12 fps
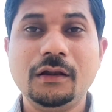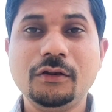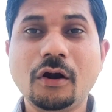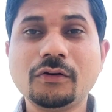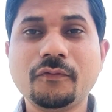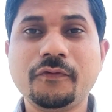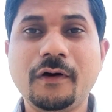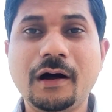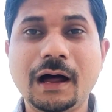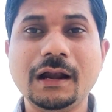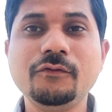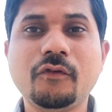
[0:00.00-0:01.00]
Lot of
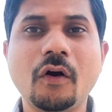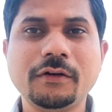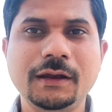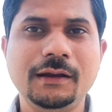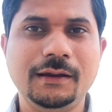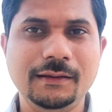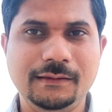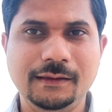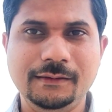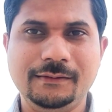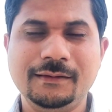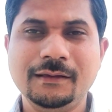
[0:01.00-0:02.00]
unwanted
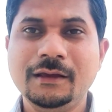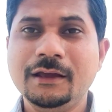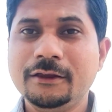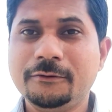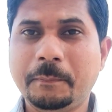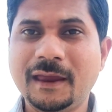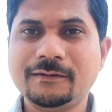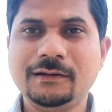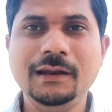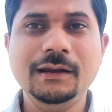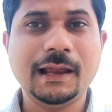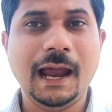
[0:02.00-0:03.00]
disease,
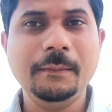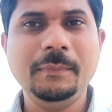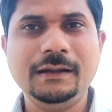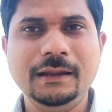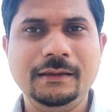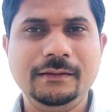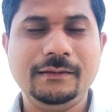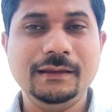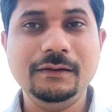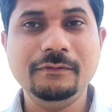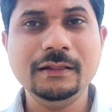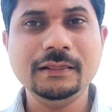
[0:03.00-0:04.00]
especially diabetes,
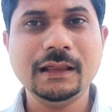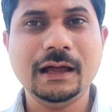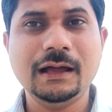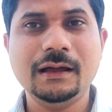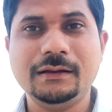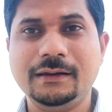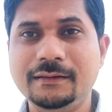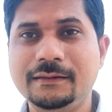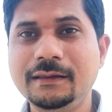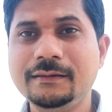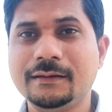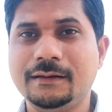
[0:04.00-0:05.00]
even the
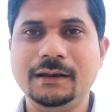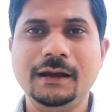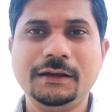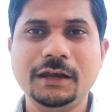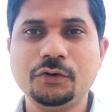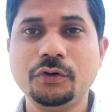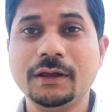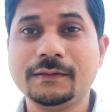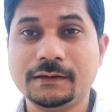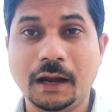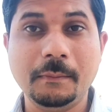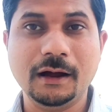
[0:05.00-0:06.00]
disease related to your
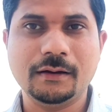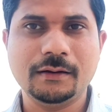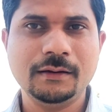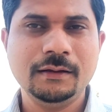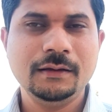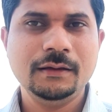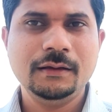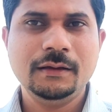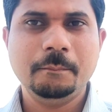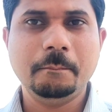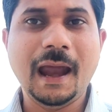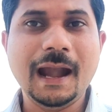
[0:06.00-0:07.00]
stomach,
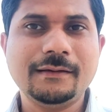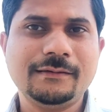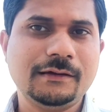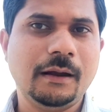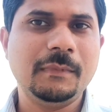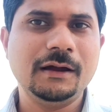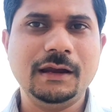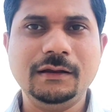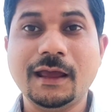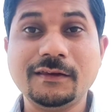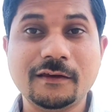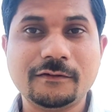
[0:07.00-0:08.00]
bad stomach,
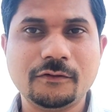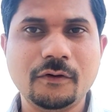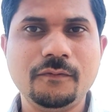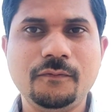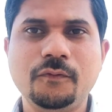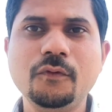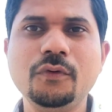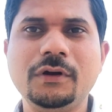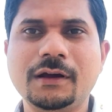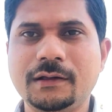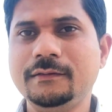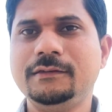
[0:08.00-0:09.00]
indigestion of
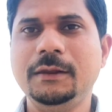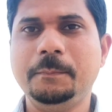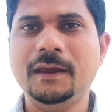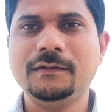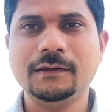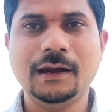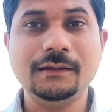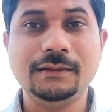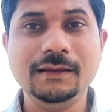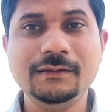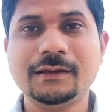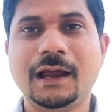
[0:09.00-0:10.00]
food, constipation, and
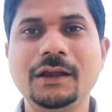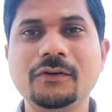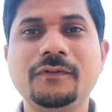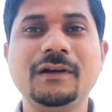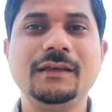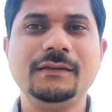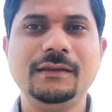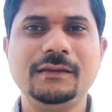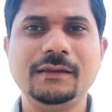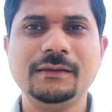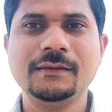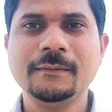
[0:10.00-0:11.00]
these kind of
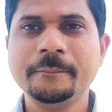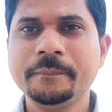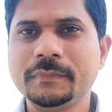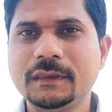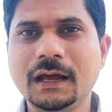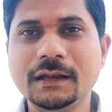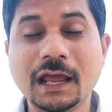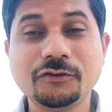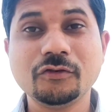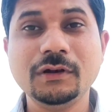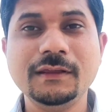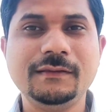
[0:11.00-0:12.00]
diseases, they are
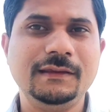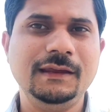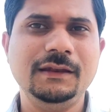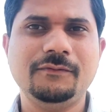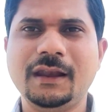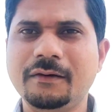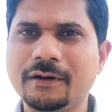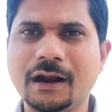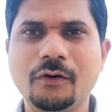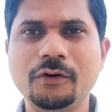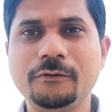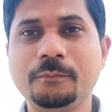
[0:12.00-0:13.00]
naturally seen whenever
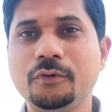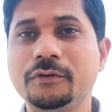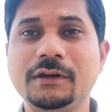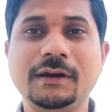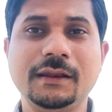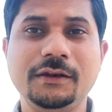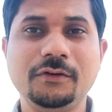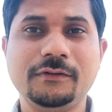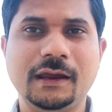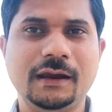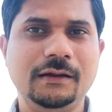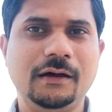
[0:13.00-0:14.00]
Rahu is posited in your
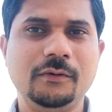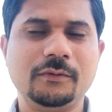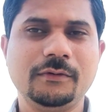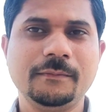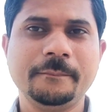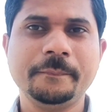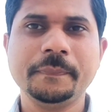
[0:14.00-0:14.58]
second house.